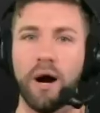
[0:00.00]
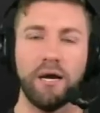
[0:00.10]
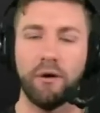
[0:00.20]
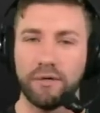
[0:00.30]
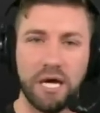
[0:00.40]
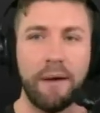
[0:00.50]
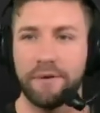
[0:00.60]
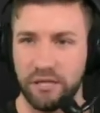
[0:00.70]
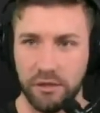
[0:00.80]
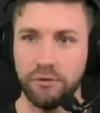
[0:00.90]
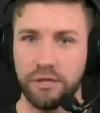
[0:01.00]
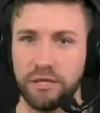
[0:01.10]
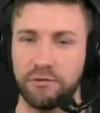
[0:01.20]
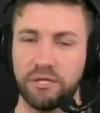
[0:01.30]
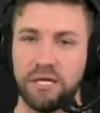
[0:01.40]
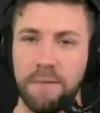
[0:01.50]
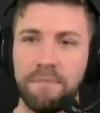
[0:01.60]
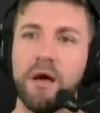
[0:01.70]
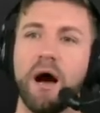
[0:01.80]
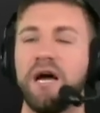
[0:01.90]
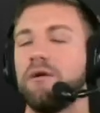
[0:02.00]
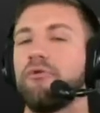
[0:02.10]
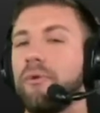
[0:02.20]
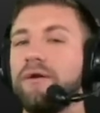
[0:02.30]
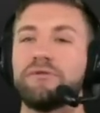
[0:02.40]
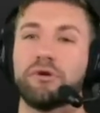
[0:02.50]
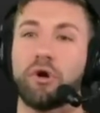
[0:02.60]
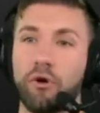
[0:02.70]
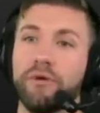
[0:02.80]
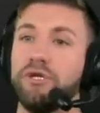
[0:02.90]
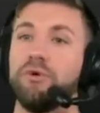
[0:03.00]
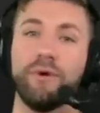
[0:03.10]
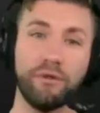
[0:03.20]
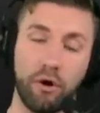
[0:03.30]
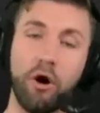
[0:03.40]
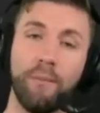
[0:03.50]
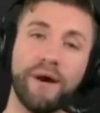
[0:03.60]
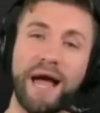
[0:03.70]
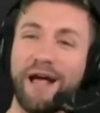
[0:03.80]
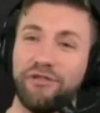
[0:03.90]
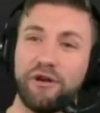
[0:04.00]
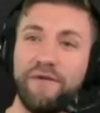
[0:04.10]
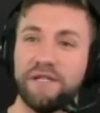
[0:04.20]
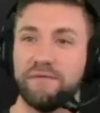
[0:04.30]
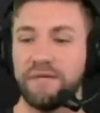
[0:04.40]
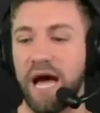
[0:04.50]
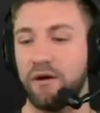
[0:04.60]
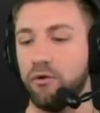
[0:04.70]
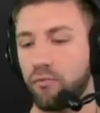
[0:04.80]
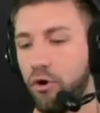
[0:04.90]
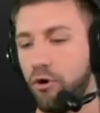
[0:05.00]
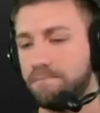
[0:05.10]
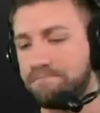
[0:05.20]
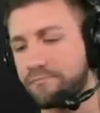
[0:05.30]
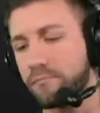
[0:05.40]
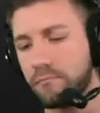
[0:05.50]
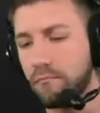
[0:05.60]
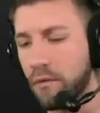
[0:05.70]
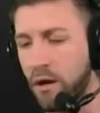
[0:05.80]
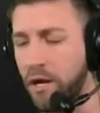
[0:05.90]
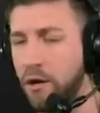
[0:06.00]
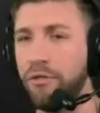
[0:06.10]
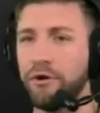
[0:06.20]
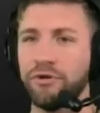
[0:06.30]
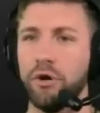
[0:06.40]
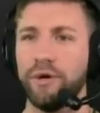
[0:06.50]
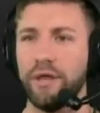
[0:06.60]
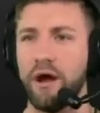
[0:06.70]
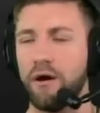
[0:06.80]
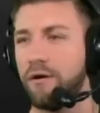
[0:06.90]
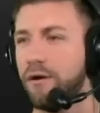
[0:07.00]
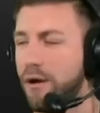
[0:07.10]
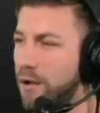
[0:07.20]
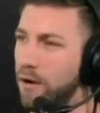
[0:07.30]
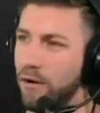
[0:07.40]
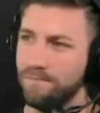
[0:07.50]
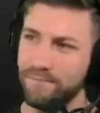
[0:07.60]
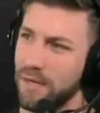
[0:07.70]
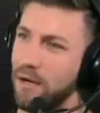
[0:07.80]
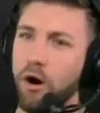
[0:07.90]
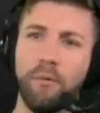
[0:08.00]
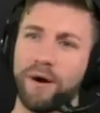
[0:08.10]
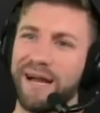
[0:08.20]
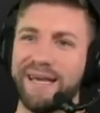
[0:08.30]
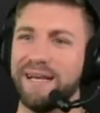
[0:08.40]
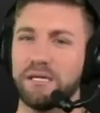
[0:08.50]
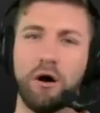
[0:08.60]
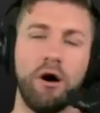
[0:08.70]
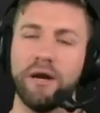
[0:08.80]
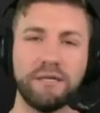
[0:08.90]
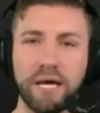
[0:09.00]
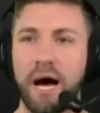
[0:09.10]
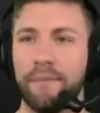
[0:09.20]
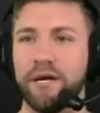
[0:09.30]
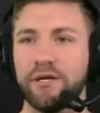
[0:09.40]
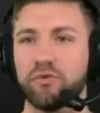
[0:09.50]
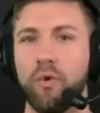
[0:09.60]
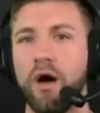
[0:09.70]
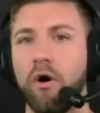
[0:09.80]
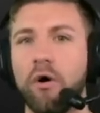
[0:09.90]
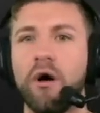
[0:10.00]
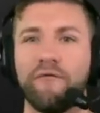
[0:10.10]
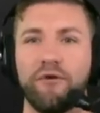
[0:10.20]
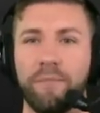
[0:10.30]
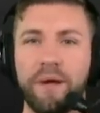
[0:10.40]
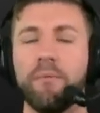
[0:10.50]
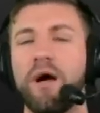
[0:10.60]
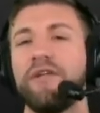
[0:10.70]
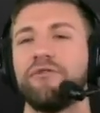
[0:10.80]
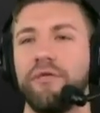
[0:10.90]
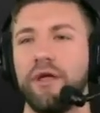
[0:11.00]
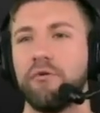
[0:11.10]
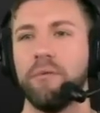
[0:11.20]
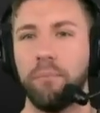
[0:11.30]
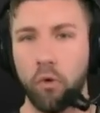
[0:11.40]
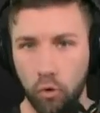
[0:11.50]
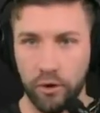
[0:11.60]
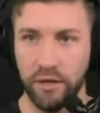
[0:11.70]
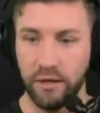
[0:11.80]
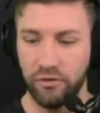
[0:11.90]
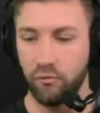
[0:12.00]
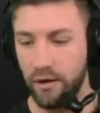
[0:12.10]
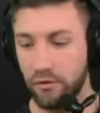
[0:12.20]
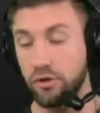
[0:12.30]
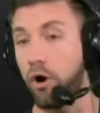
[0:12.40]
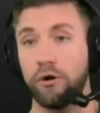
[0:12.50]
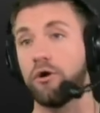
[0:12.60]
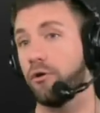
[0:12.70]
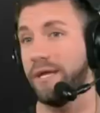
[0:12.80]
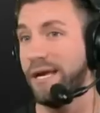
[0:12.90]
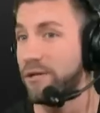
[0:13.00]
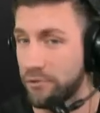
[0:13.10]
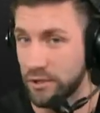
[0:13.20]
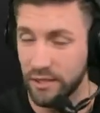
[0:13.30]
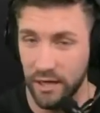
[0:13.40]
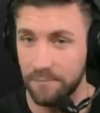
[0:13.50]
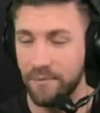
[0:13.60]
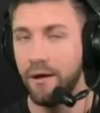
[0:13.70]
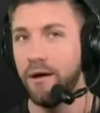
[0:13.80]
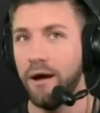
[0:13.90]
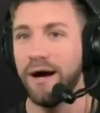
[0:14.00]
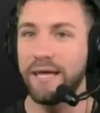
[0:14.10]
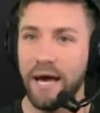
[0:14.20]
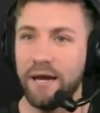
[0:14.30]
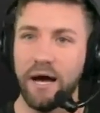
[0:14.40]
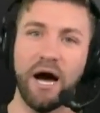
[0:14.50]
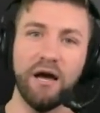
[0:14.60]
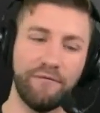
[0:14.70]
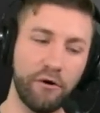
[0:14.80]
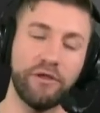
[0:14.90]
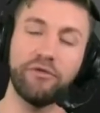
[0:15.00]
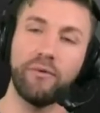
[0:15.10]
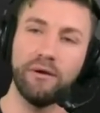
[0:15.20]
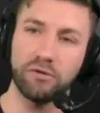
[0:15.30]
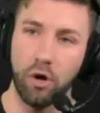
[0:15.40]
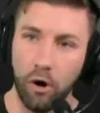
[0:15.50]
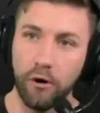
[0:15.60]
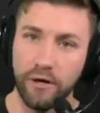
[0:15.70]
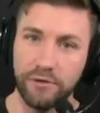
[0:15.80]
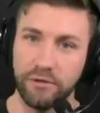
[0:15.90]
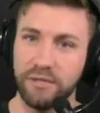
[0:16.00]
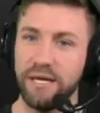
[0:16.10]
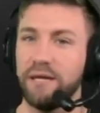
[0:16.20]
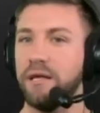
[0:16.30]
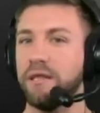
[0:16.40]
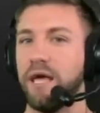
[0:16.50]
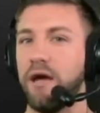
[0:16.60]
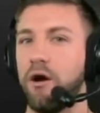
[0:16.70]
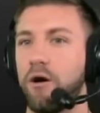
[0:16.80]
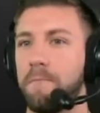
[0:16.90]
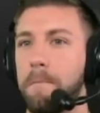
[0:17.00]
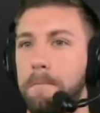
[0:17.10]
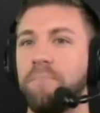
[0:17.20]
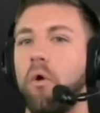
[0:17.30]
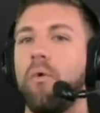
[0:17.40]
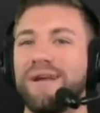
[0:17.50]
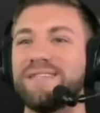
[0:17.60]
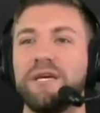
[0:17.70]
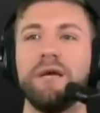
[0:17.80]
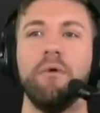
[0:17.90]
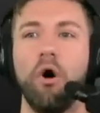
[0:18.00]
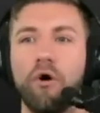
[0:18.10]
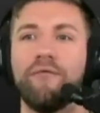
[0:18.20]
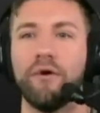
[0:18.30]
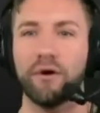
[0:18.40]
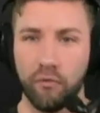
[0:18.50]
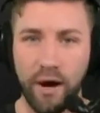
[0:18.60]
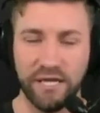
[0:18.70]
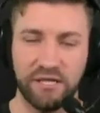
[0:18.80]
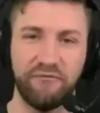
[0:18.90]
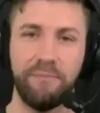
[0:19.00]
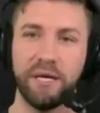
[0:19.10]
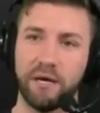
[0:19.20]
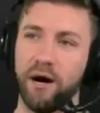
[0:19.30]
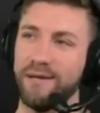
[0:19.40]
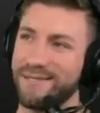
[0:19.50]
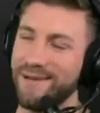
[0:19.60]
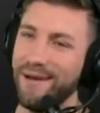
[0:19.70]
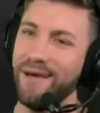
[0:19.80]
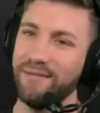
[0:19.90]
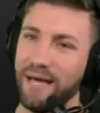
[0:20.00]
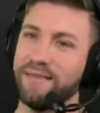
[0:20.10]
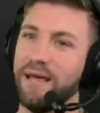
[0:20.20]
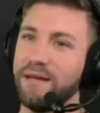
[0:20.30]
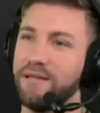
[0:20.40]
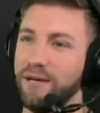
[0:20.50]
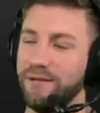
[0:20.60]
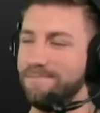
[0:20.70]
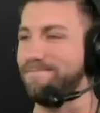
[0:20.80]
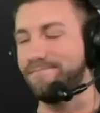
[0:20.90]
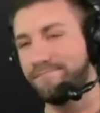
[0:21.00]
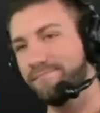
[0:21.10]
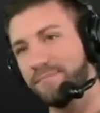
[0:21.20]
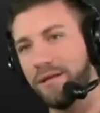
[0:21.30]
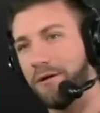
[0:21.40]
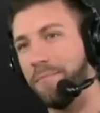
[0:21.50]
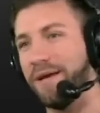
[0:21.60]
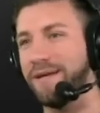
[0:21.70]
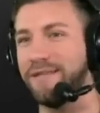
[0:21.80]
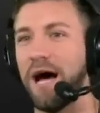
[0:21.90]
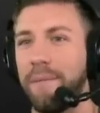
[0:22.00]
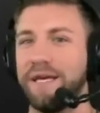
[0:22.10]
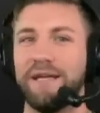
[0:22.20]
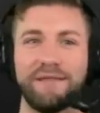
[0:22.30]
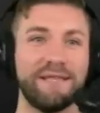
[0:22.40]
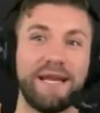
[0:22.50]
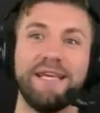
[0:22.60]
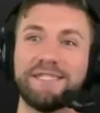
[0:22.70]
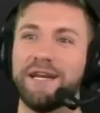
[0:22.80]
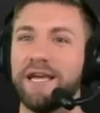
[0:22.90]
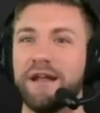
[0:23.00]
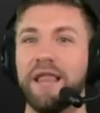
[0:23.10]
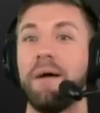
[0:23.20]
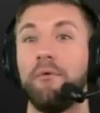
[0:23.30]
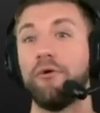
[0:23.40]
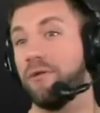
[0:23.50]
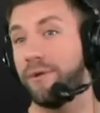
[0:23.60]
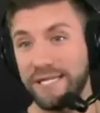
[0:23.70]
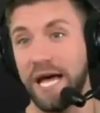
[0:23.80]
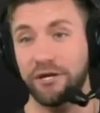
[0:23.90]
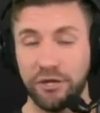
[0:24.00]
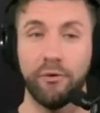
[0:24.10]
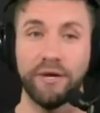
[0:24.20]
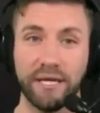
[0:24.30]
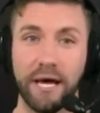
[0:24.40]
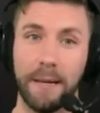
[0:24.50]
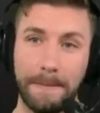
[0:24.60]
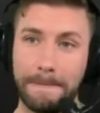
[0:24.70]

I know Ndamukong Suh's interested. I know the Raiders are currently doing their homework at the defensive tackle room, and I know they're doing their homework, I guess, on Ndamukong as well. For the people out there that are reporting that the Raiders aren't currently interested, again, I have heard that the Raiders are interested and that they are don't want to seem over aggressive because that then can, you know, make Ndamukong think that he's going to get a lot more than what he's actually going to get.